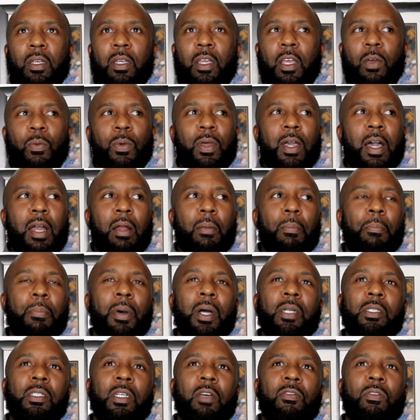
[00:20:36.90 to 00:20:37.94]
And we got a
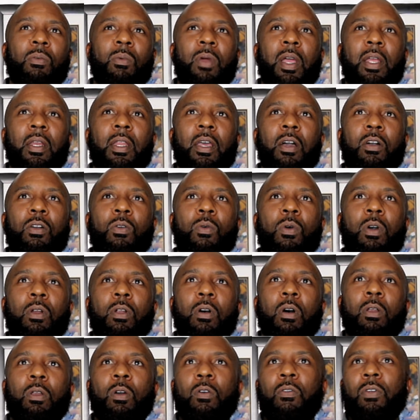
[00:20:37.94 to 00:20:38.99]
bunch of them right now going
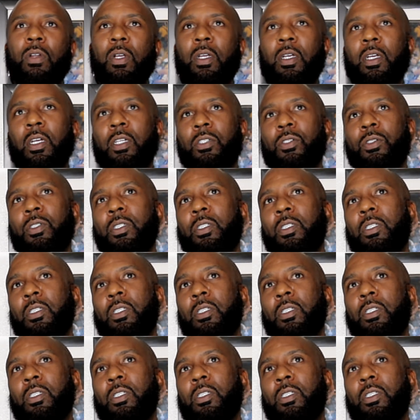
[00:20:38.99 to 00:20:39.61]
all over the country.